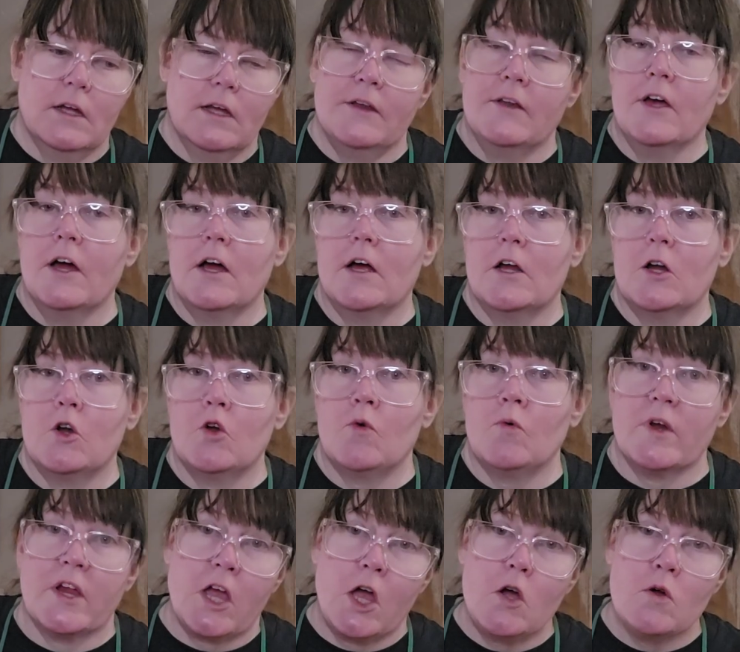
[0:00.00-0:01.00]
and not
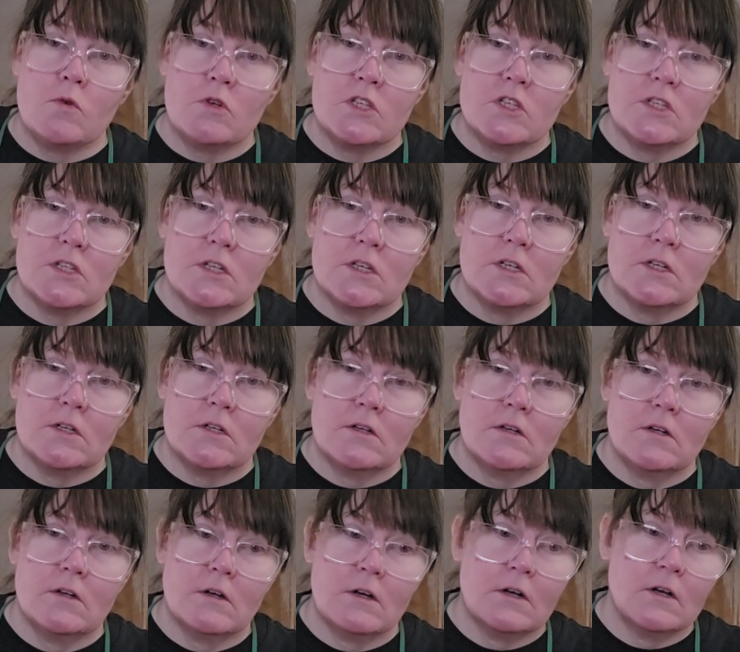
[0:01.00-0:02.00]
rigotte.
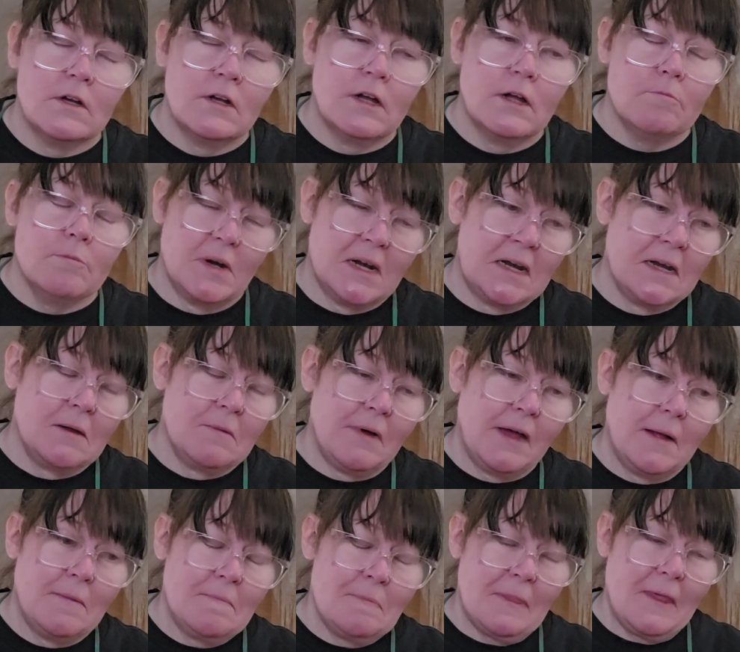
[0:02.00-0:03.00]
But
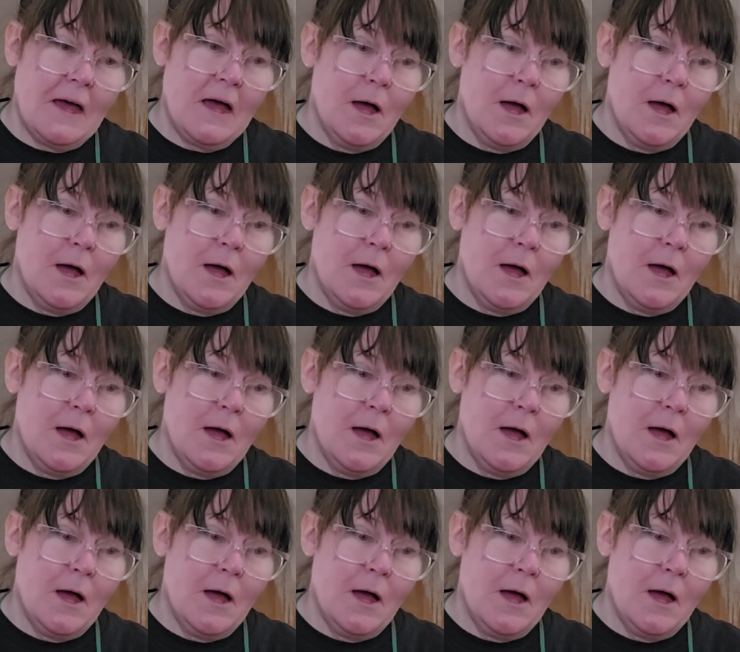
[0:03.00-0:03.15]
anyway,